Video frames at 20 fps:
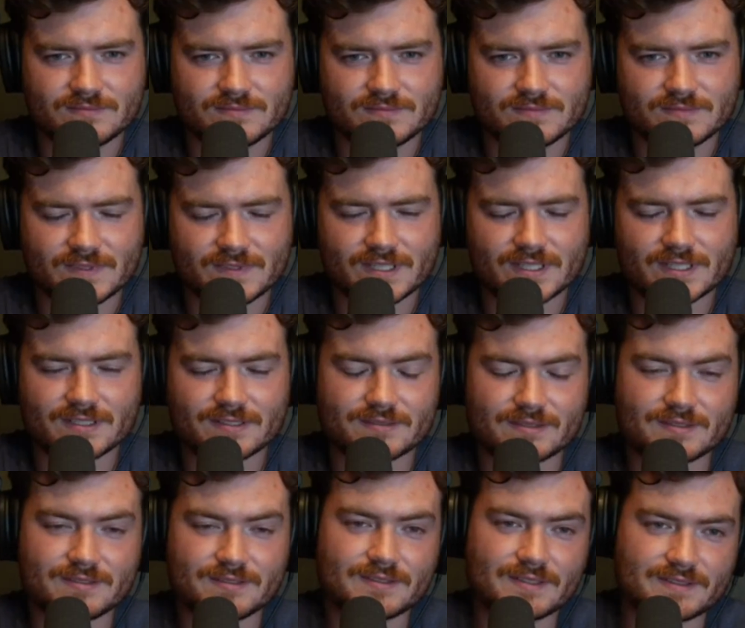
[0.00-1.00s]
Yeah,
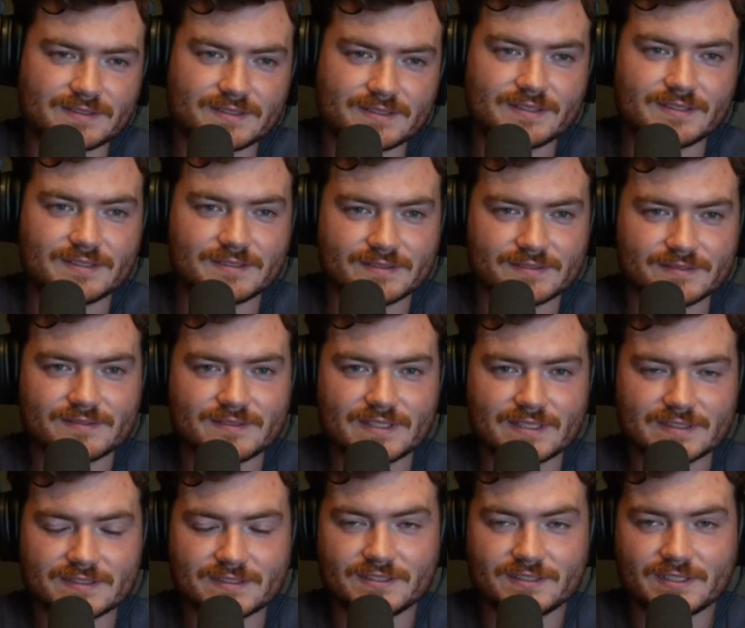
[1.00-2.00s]
well, that's good.
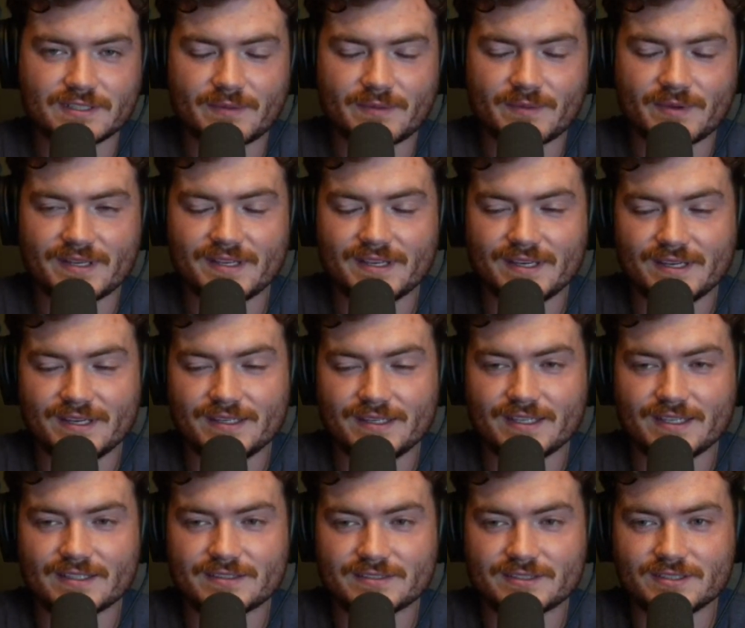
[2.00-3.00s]
That's good. I mean,
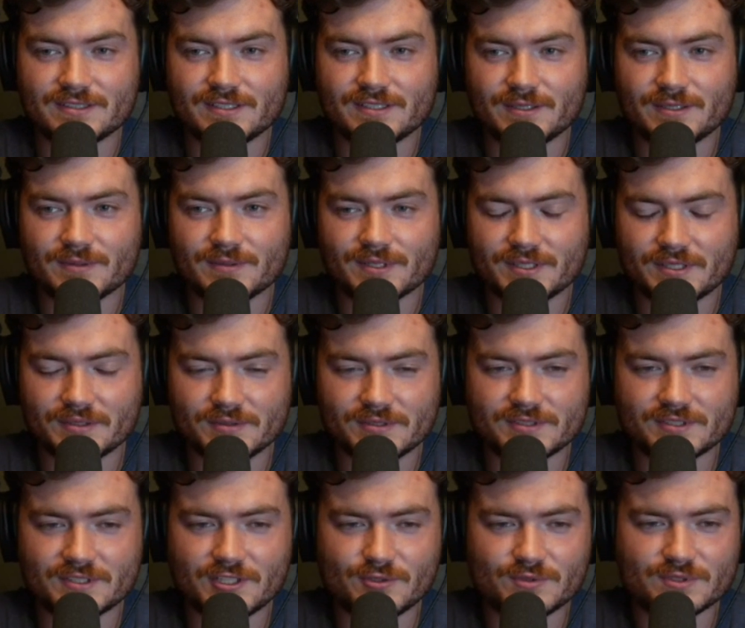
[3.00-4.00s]
it's good that you were
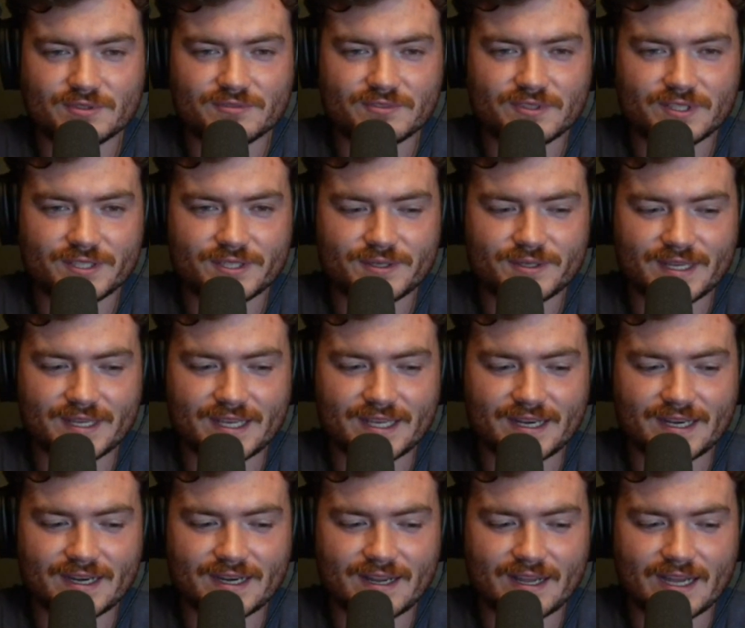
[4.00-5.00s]
just going with the flow.
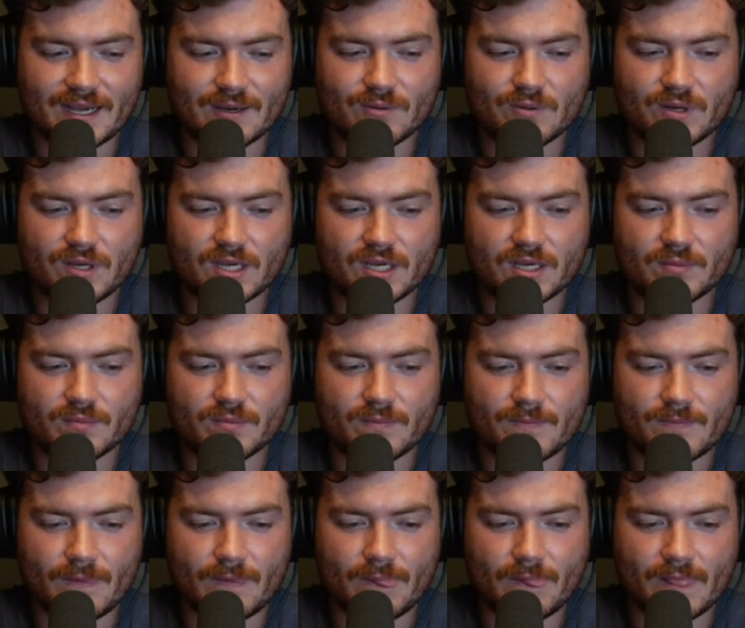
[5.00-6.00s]
And I woke
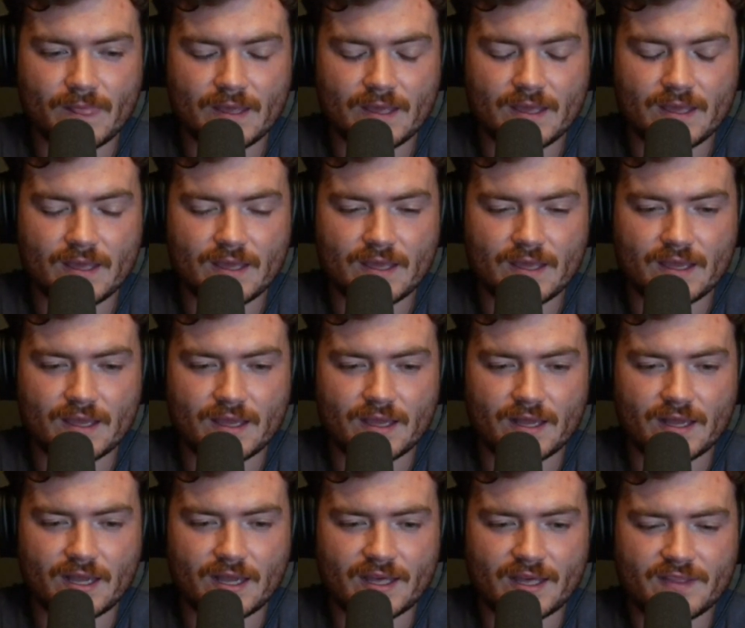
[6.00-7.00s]
up.
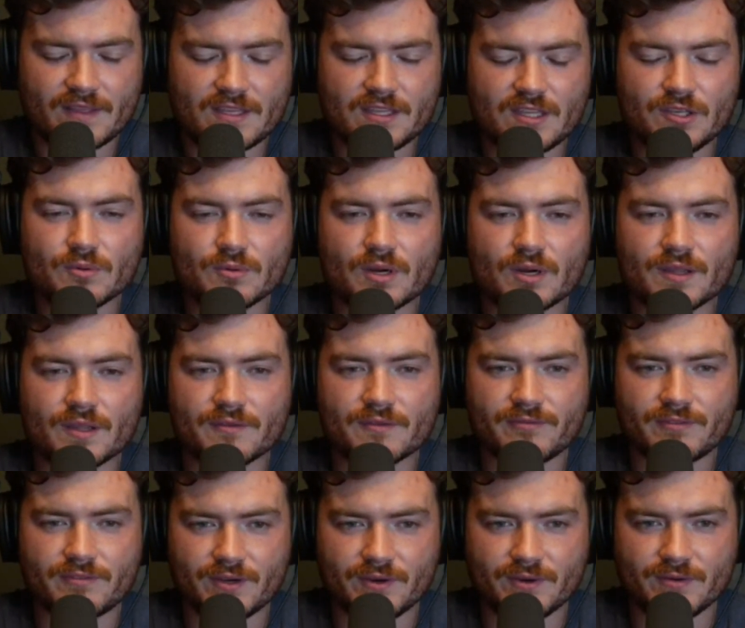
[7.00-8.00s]
I think you were on the
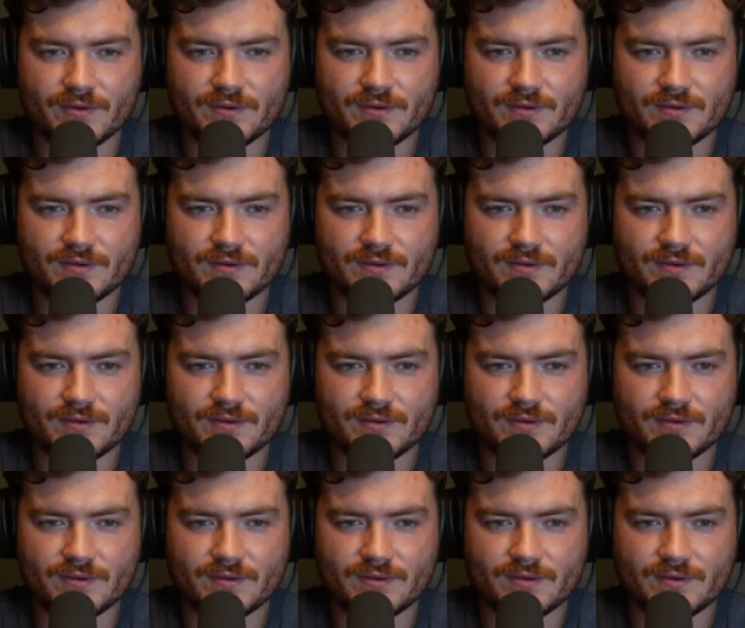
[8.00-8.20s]
phone.